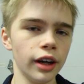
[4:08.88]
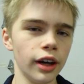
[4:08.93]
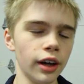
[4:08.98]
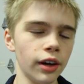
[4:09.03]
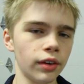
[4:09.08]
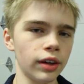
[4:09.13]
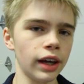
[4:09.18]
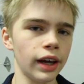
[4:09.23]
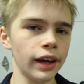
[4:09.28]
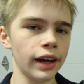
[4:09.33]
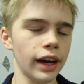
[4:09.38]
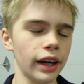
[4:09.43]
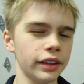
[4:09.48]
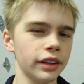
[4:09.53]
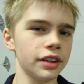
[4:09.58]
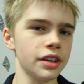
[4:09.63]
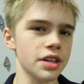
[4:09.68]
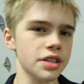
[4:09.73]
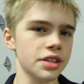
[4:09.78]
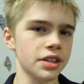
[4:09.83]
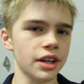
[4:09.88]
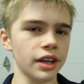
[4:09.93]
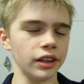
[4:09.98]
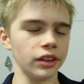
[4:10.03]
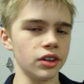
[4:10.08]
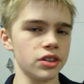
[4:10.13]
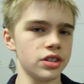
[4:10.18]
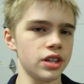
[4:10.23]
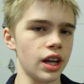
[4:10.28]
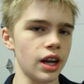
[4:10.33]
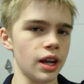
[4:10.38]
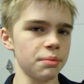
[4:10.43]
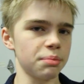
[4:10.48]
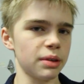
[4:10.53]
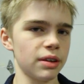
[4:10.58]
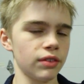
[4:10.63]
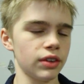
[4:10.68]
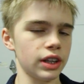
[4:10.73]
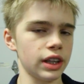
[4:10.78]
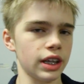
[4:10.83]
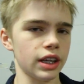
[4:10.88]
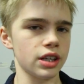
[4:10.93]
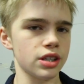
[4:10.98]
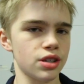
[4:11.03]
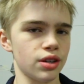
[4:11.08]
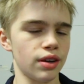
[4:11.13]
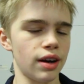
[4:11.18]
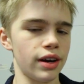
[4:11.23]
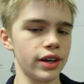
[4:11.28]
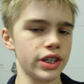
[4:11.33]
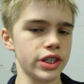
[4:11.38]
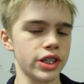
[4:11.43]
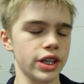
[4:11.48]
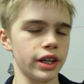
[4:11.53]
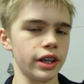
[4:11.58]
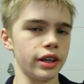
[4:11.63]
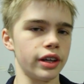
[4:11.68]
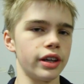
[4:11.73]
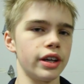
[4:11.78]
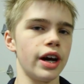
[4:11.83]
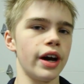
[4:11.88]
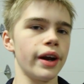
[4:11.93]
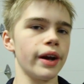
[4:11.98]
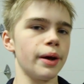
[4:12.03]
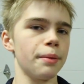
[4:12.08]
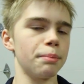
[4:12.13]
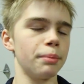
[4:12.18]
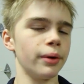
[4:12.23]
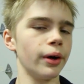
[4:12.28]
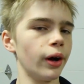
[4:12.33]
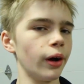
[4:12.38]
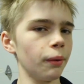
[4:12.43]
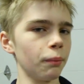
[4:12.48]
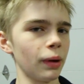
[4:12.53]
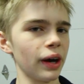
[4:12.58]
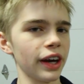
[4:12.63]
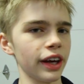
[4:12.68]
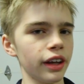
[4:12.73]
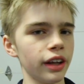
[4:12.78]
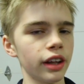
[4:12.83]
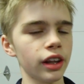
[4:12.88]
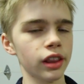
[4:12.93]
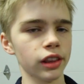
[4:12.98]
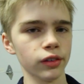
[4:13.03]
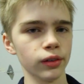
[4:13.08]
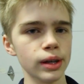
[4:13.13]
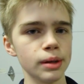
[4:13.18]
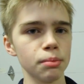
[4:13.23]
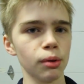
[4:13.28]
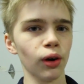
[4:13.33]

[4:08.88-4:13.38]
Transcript: Okay, I got the dust collector set up and everything, so now I just need to cut up all my 3